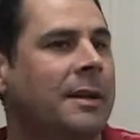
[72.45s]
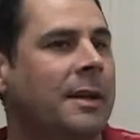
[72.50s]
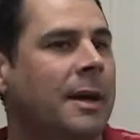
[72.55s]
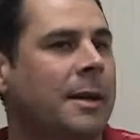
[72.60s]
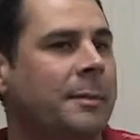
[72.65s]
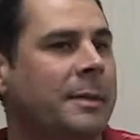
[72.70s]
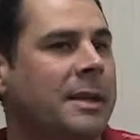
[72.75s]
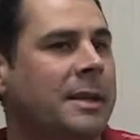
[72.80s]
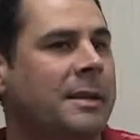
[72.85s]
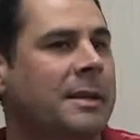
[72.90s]

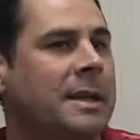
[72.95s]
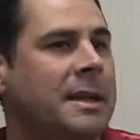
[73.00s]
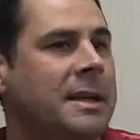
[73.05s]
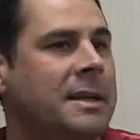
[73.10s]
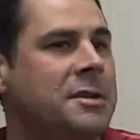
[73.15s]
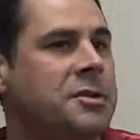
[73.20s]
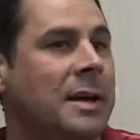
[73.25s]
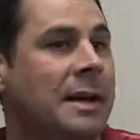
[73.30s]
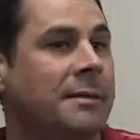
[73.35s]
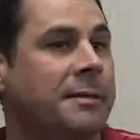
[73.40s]
I'm in
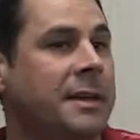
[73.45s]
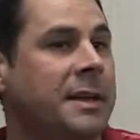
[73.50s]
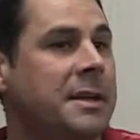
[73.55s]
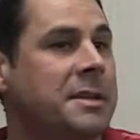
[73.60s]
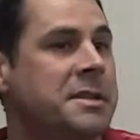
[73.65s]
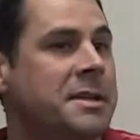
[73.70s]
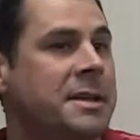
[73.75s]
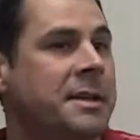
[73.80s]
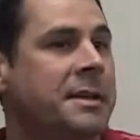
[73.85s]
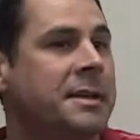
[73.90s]
the Traffic
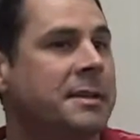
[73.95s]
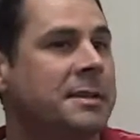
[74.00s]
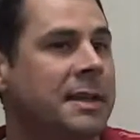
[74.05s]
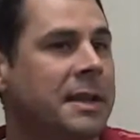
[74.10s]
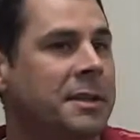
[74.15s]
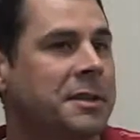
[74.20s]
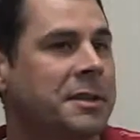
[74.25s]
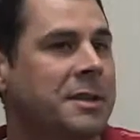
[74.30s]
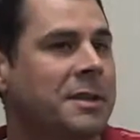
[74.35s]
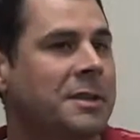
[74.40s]
Engineering
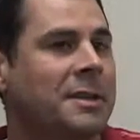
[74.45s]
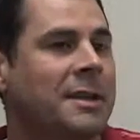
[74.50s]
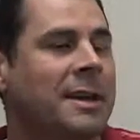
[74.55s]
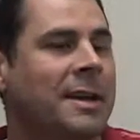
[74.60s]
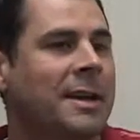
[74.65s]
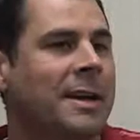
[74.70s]
section,